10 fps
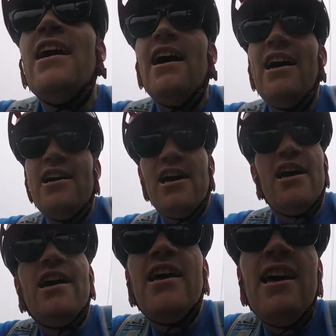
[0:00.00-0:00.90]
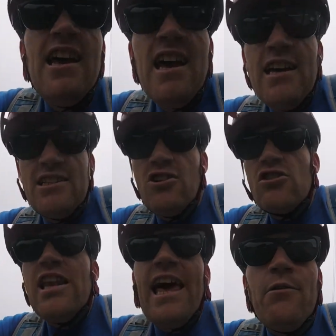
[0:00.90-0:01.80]
It's a
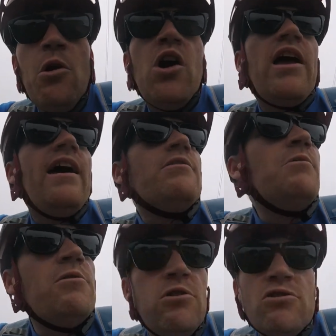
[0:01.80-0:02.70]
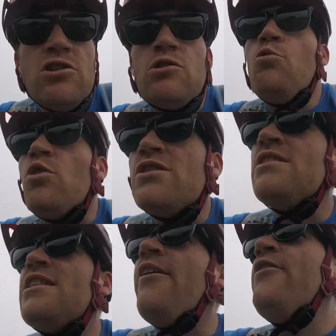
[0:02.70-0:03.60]
good leg workout as well, lots of squats
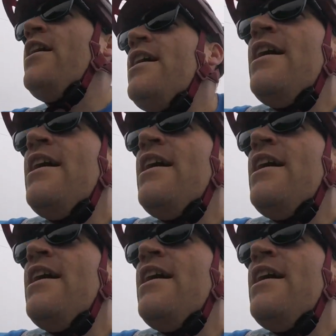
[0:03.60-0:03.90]
and stuff